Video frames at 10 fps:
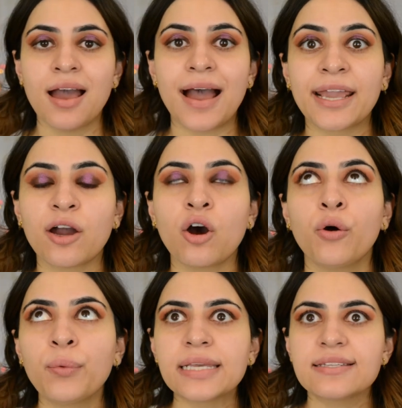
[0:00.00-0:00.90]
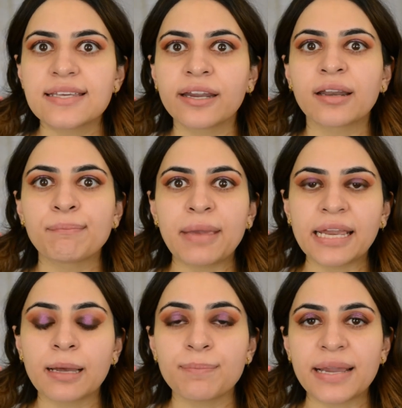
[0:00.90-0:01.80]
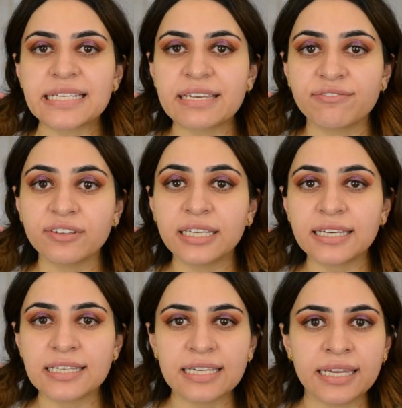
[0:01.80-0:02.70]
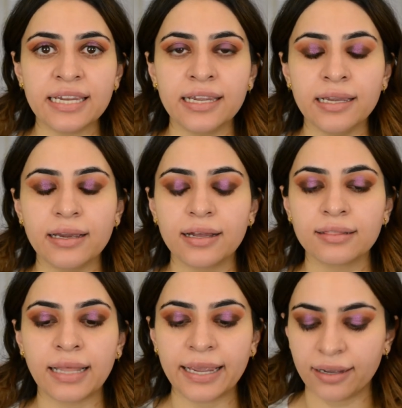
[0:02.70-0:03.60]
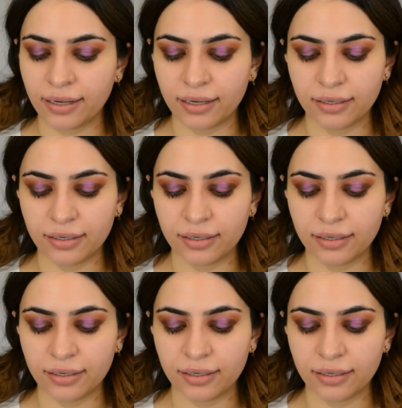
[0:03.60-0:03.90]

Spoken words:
I always hear Makeup by Tiffany D, like